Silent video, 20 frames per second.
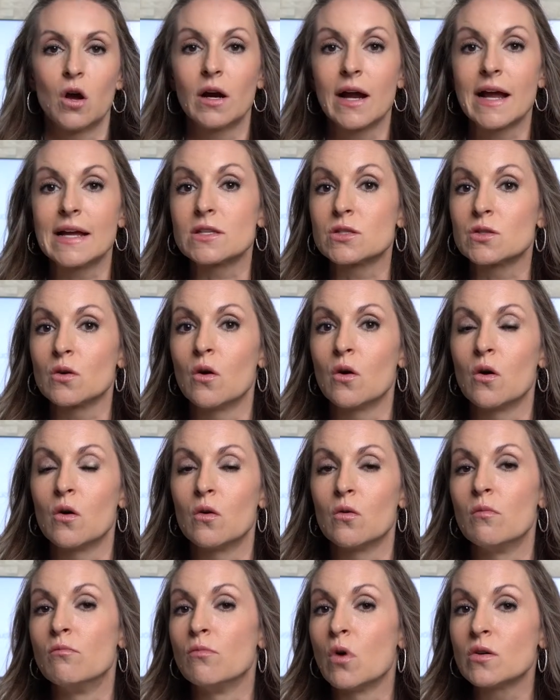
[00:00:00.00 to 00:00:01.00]
right,
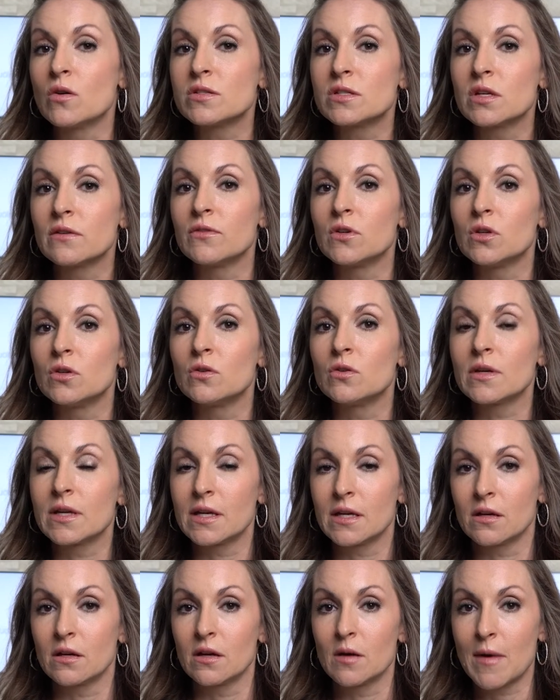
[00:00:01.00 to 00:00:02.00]
so most of you
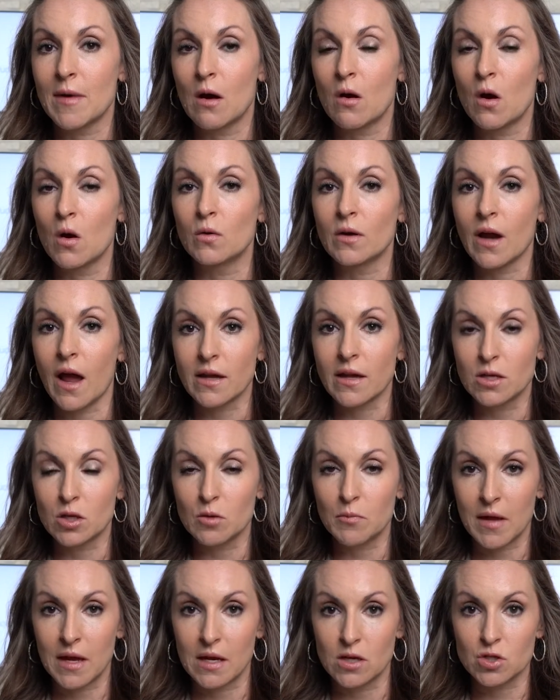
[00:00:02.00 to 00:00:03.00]
hear about own
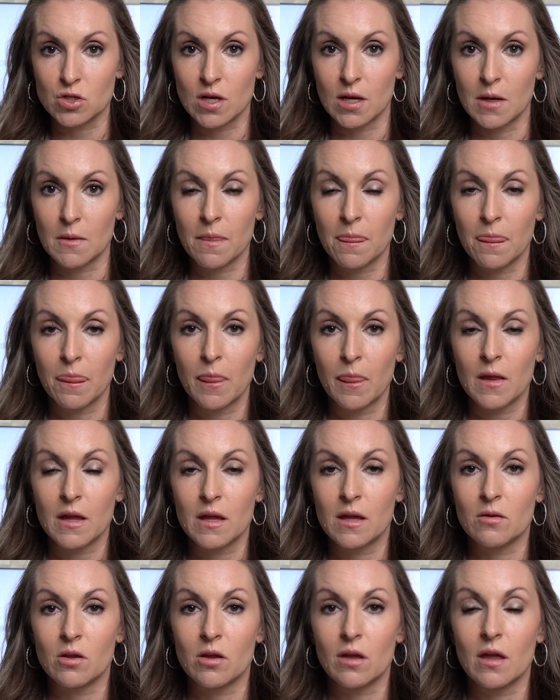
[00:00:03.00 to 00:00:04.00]
occupation.
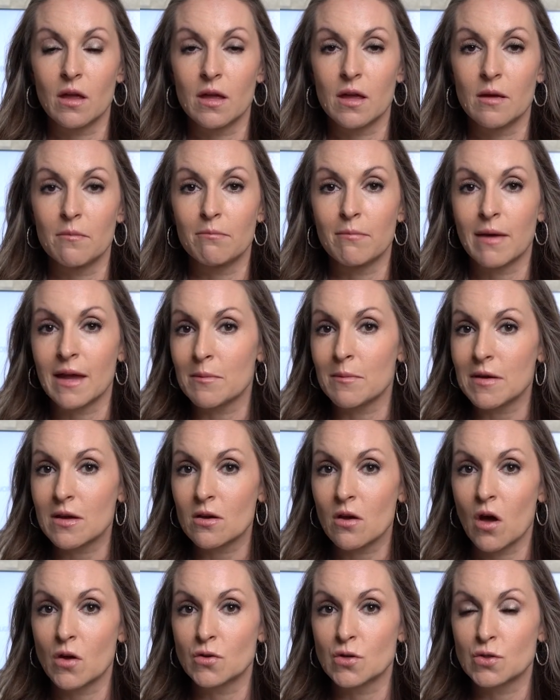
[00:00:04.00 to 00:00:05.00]
It may be
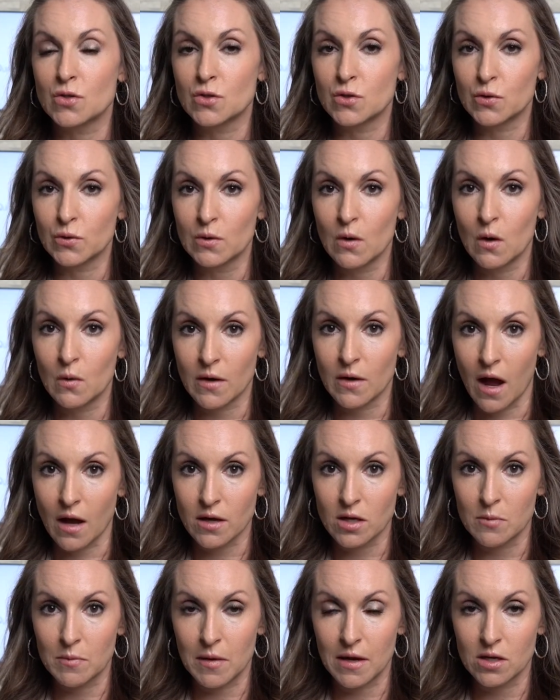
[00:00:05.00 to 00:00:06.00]
called true own
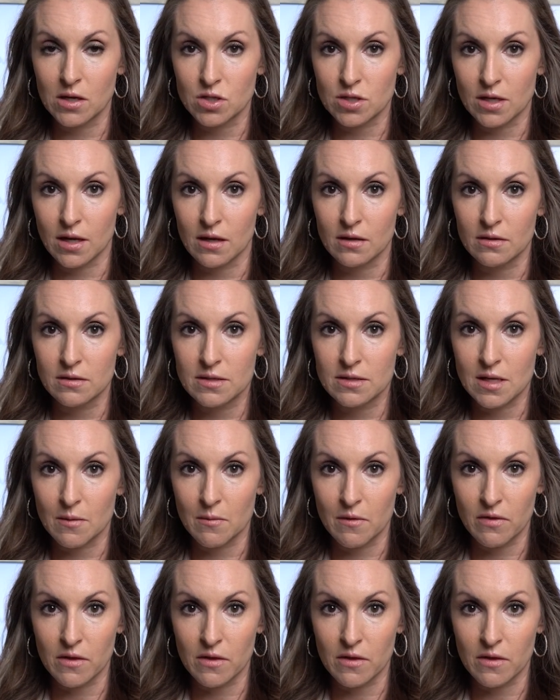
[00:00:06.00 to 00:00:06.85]
occupation, some of